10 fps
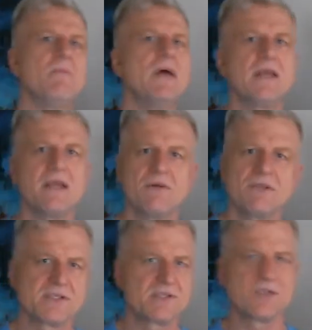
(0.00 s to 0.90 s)

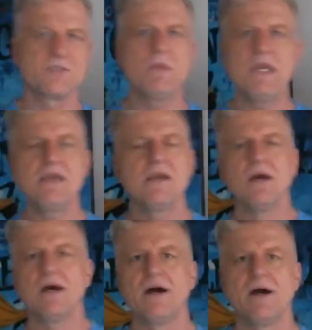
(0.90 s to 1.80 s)
This is just me
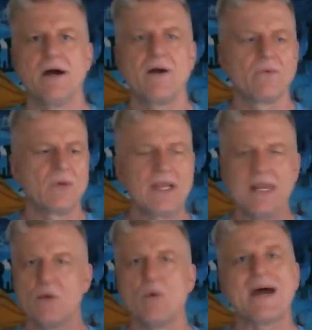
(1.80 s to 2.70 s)

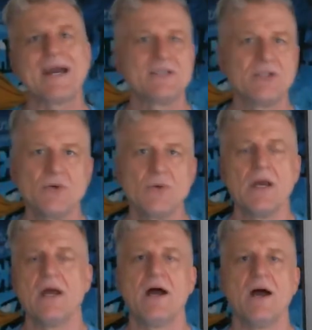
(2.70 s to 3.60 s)
relating what I do.
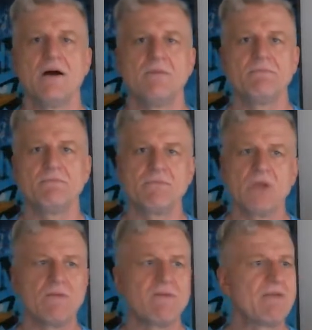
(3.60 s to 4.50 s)

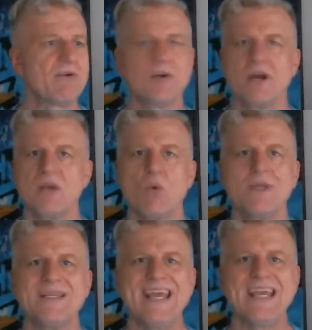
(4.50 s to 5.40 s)

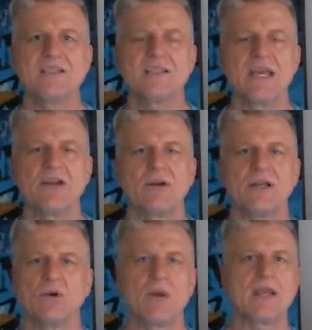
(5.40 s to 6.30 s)
591 days later
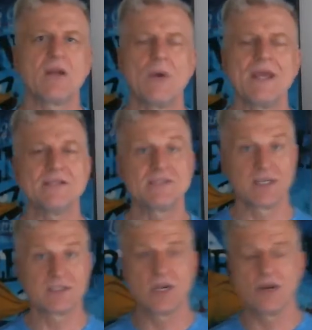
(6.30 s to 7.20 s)
and cranking away in
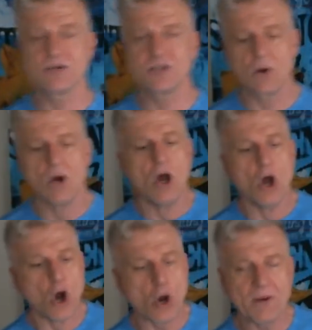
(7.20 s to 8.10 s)
6th gear. So
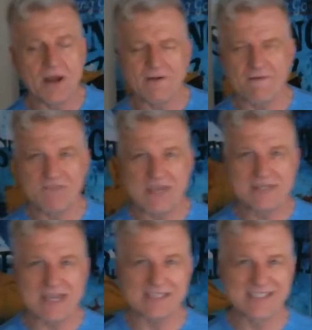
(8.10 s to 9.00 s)
hope you had a
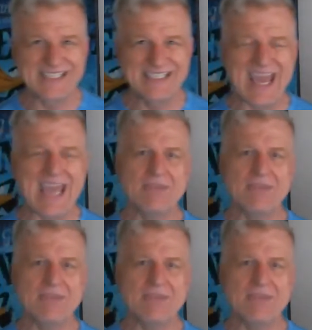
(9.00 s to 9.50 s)
fantastic day.